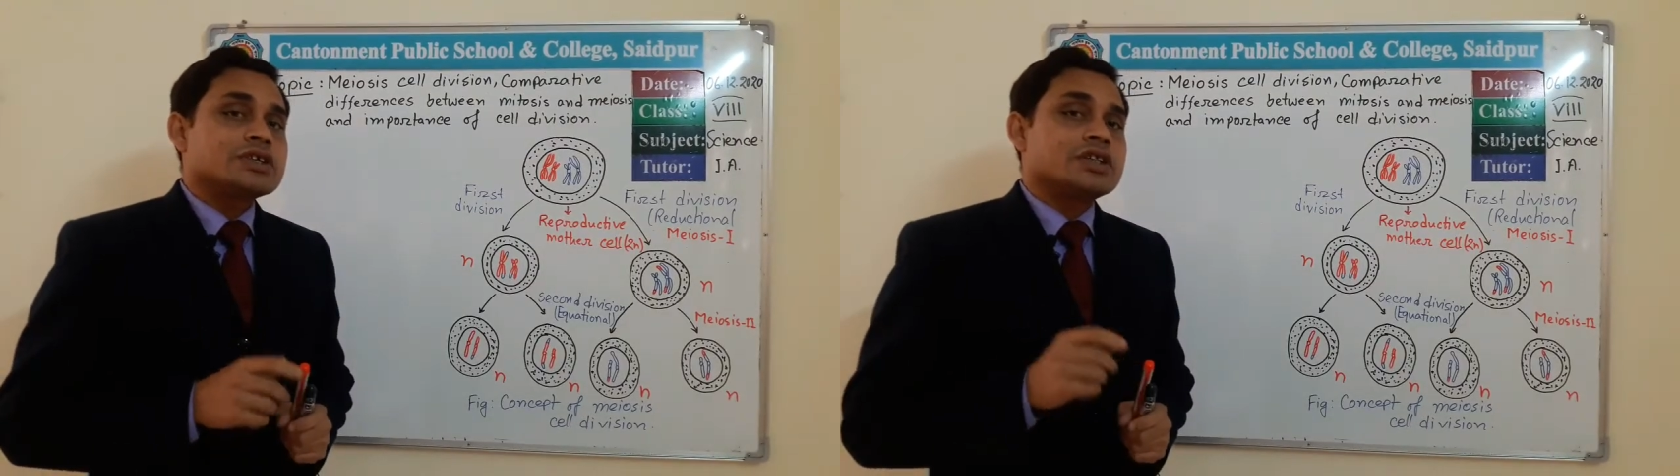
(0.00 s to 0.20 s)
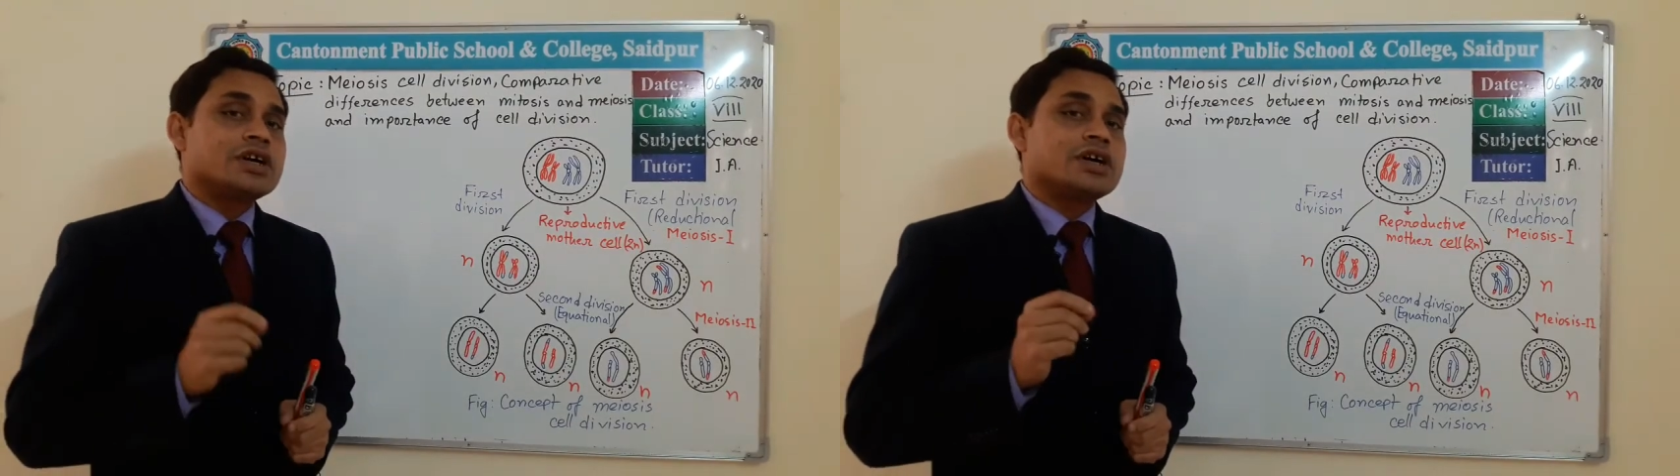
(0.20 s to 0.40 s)

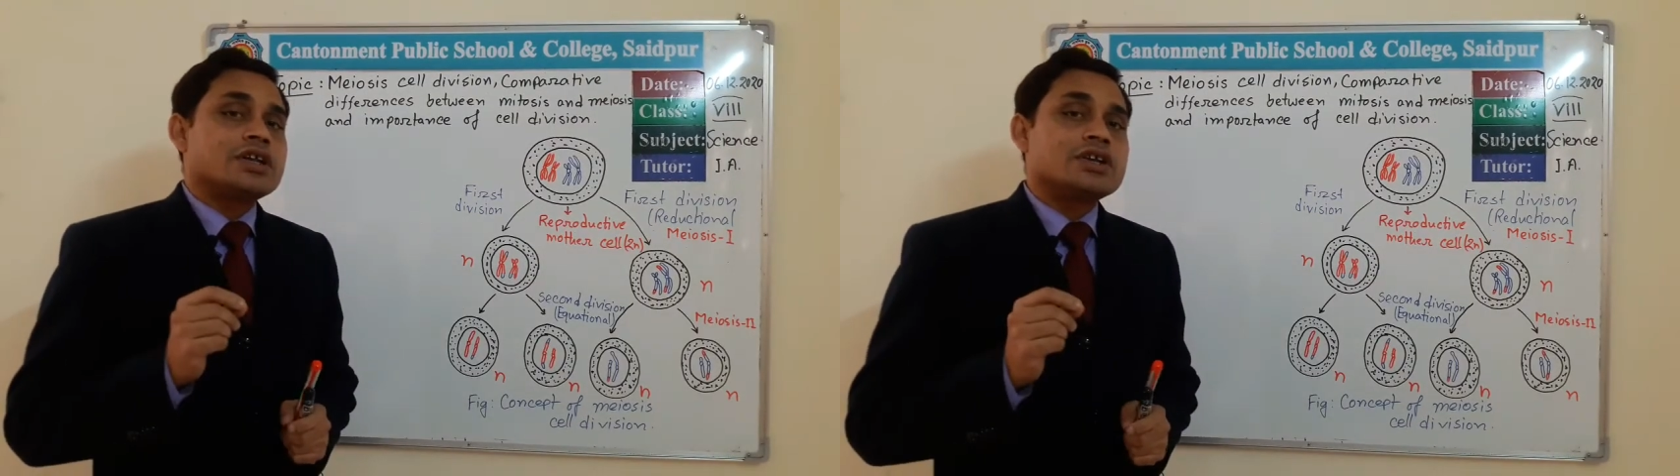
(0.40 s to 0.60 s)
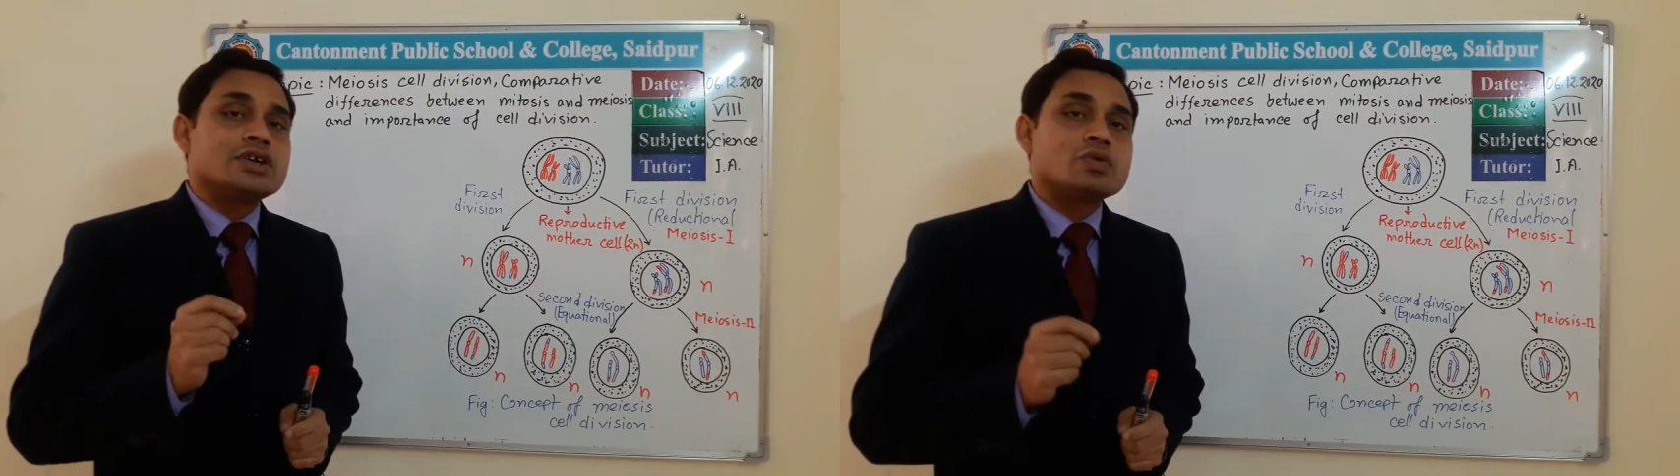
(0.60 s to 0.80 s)
the
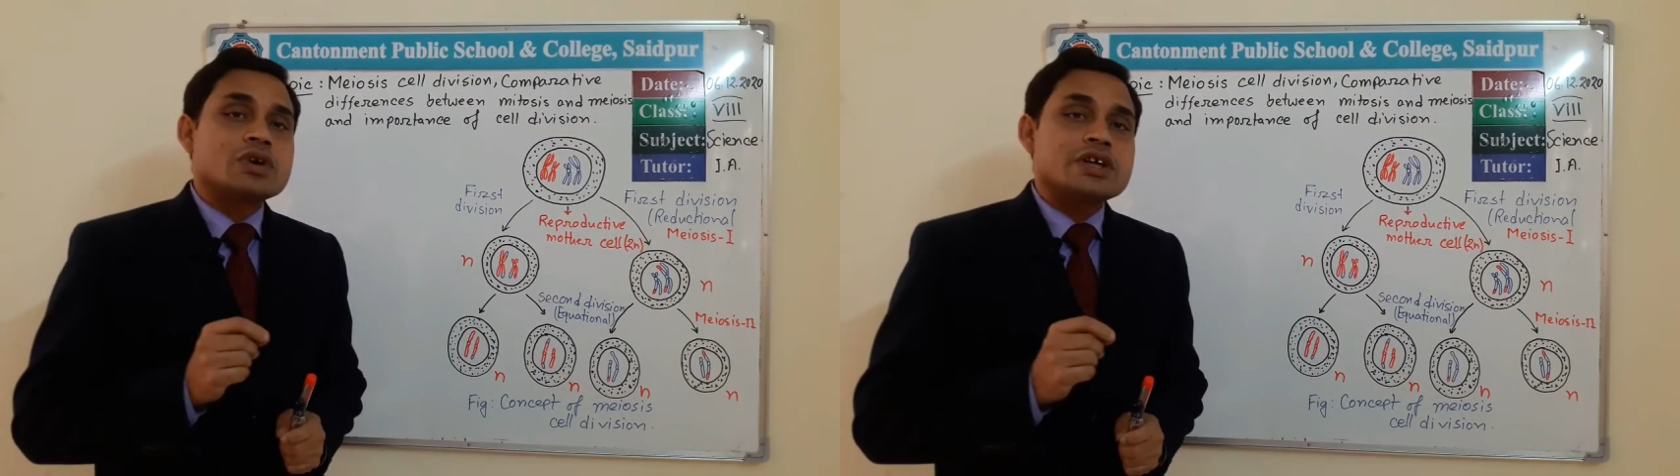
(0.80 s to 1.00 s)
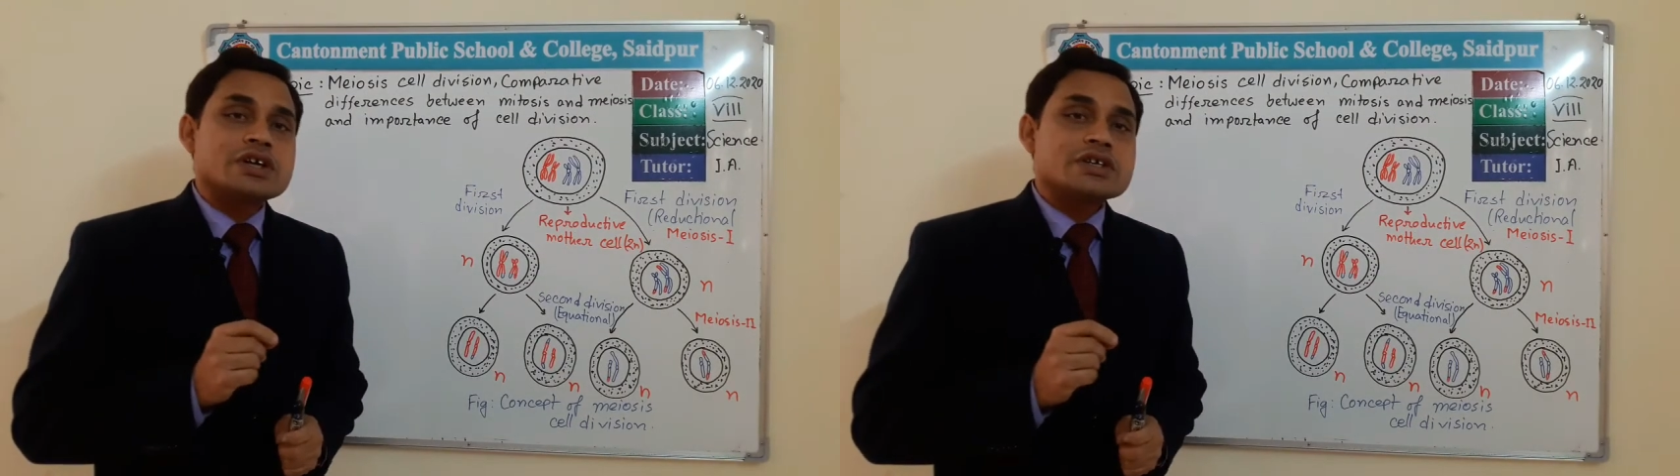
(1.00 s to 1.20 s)

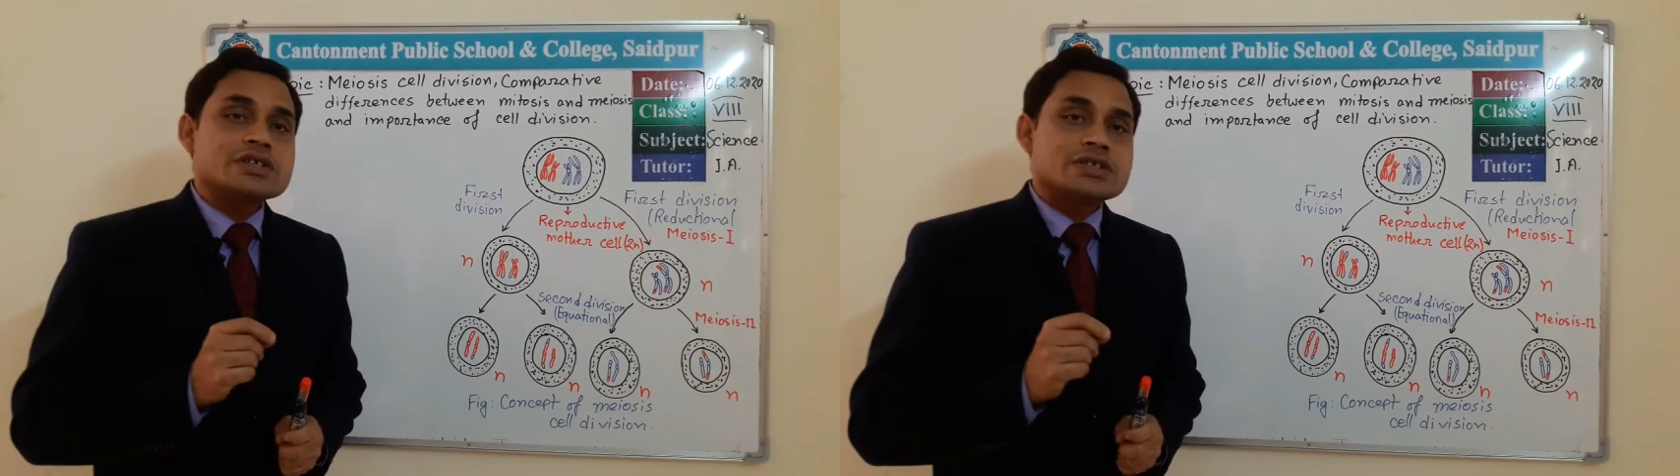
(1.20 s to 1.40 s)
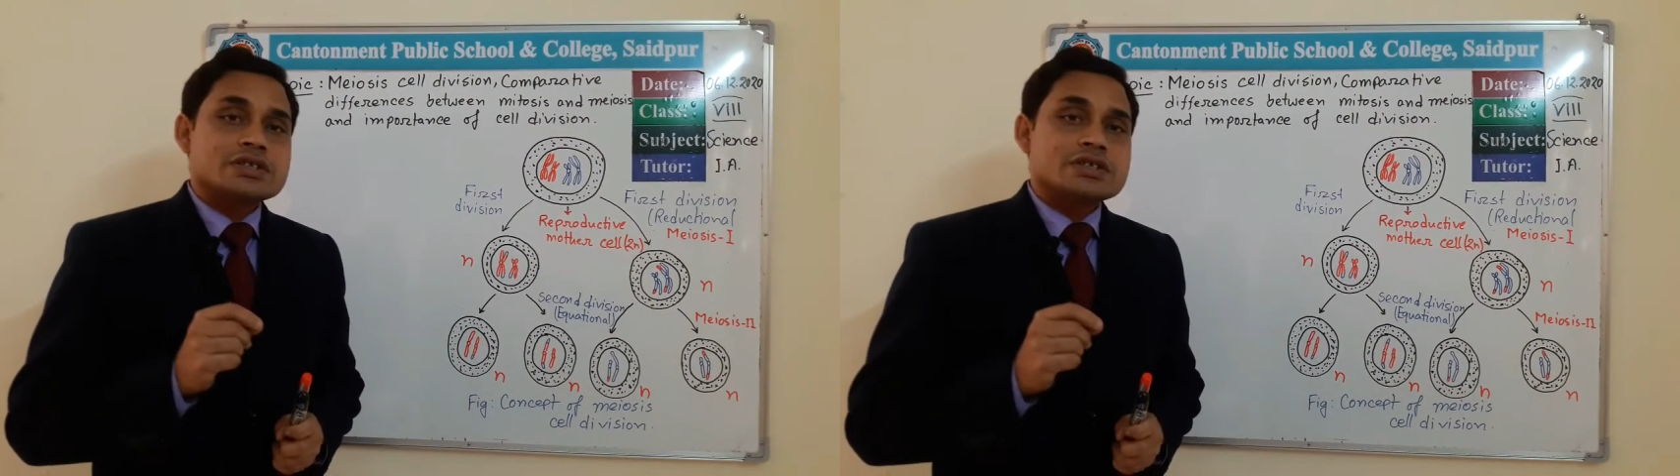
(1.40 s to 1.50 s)
nucleus